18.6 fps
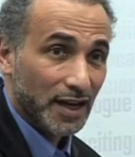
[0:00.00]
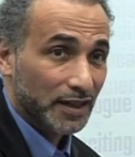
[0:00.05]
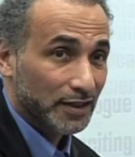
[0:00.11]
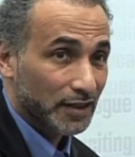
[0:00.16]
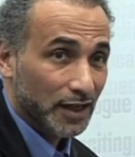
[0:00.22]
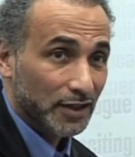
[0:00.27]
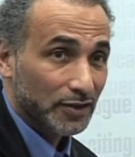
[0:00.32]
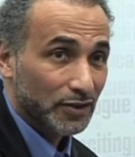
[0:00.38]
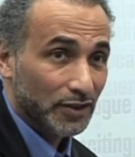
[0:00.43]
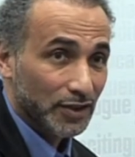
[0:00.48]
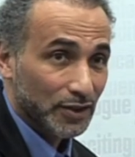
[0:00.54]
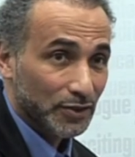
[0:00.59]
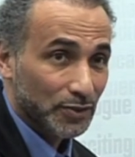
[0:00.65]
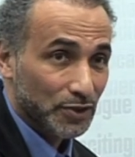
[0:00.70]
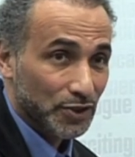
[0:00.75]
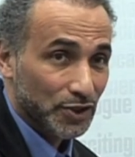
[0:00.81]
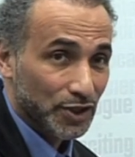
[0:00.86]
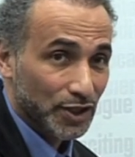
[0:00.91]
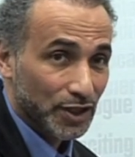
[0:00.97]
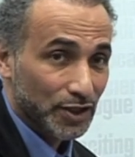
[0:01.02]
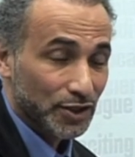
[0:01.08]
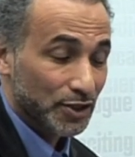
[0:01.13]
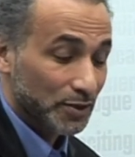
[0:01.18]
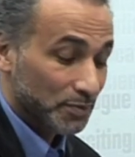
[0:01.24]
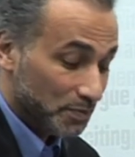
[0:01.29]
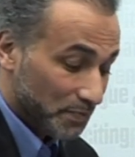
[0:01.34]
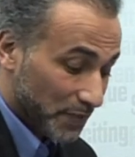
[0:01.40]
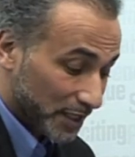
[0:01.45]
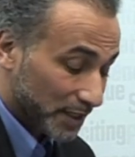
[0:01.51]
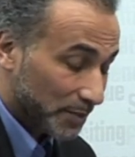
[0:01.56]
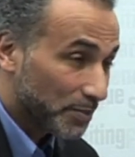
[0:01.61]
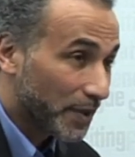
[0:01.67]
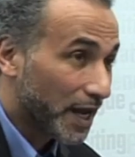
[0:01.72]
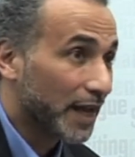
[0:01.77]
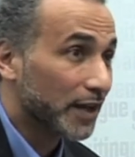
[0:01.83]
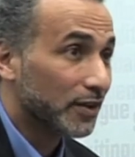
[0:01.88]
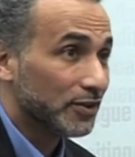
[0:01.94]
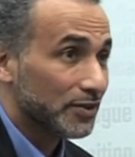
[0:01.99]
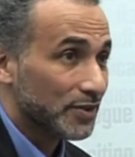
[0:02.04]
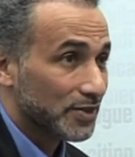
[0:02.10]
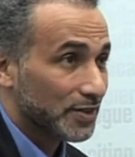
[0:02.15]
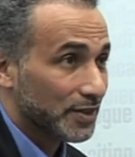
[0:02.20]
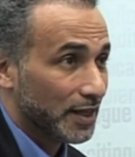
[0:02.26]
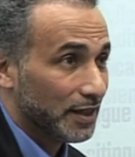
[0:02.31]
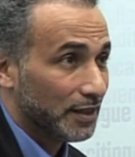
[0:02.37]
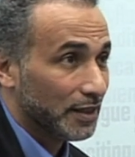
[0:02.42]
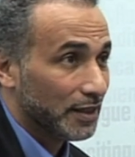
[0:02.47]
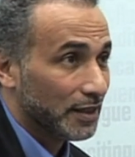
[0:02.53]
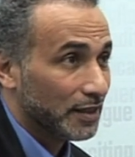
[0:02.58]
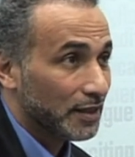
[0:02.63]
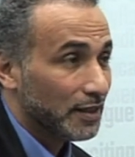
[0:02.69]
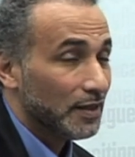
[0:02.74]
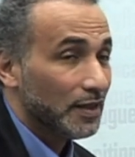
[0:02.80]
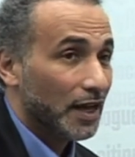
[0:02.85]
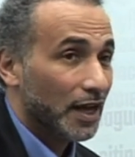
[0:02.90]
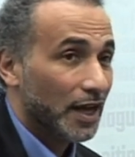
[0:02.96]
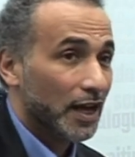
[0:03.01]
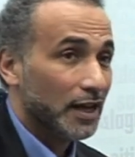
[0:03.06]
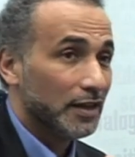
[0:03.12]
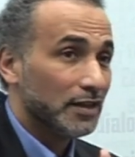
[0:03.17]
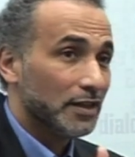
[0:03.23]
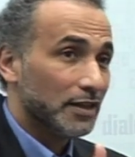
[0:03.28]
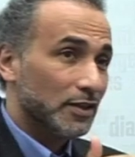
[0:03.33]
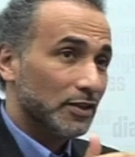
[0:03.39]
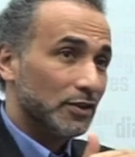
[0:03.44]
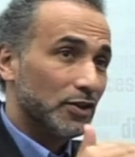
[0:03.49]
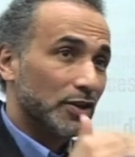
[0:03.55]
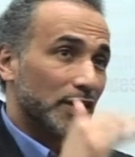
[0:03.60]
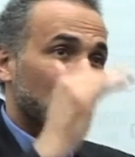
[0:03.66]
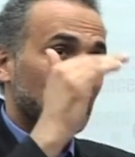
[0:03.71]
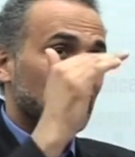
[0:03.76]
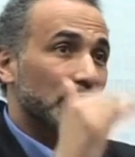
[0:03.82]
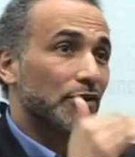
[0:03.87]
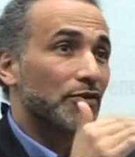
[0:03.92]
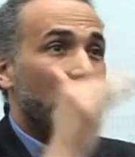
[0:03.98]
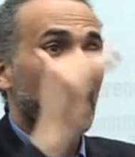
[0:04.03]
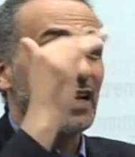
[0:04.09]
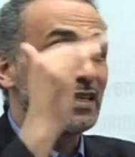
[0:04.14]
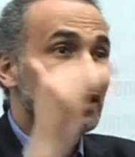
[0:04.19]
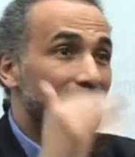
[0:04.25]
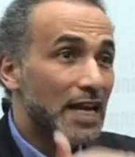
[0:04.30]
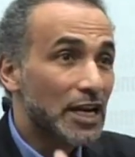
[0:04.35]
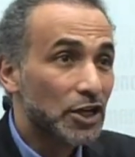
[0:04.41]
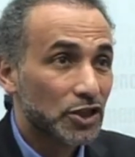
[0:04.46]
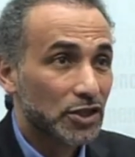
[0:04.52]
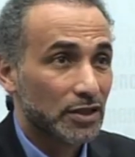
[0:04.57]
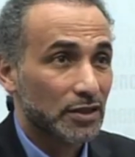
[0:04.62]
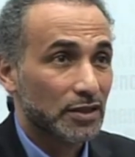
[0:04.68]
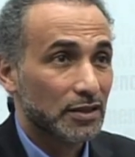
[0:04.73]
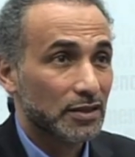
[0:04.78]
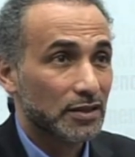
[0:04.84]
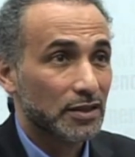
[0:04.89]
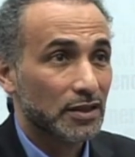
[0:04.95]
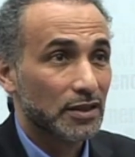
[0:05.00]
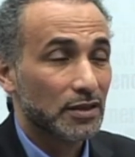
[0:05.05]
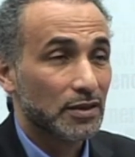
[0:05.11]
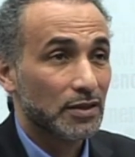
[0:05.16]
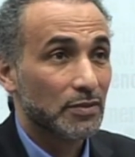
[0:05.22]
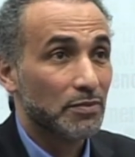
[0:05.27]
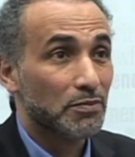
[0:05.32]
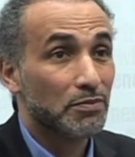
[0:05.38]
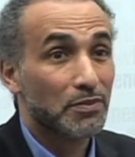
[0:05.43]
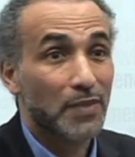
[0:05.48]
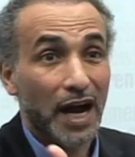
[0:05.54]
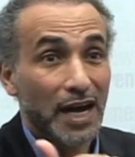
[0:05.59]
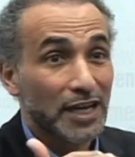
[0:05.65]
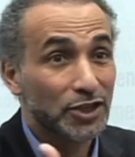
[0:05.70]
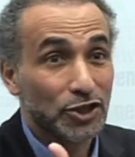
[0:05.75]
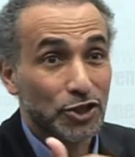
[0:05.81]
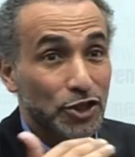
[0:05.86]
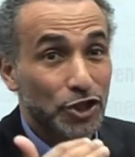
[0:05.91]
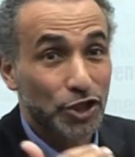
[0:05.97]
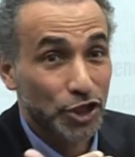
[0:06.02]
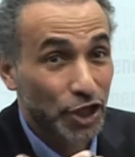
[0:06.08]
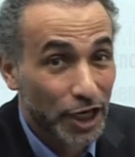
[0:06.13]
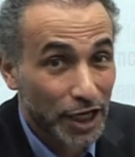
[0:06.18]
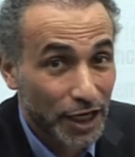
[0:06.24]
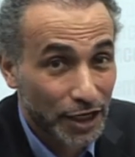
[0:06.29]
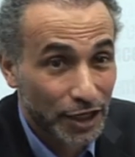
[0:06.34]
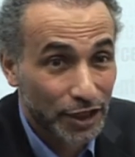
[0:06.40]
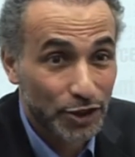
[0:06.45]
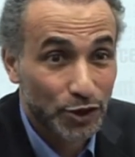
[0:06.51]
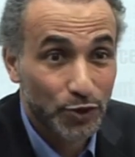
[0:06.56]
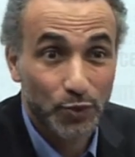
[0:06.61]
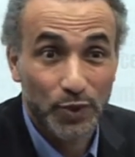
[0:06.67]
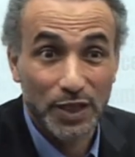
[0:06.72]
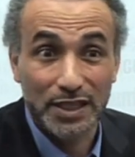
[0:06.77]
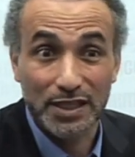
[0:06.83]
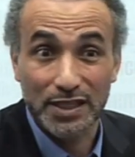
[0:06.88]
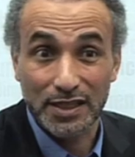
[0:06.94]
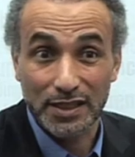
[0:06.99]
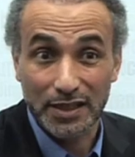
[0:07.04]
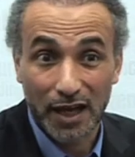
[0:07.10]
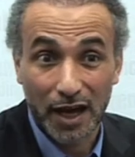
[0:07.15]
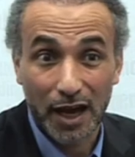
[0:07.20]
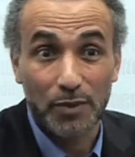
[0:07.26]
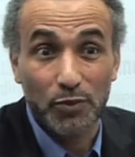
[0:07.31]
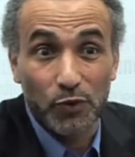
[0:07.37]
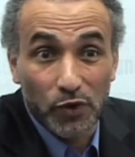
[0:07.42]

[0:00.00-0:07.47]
are not going to change, but my understanding and the categorization might change with time.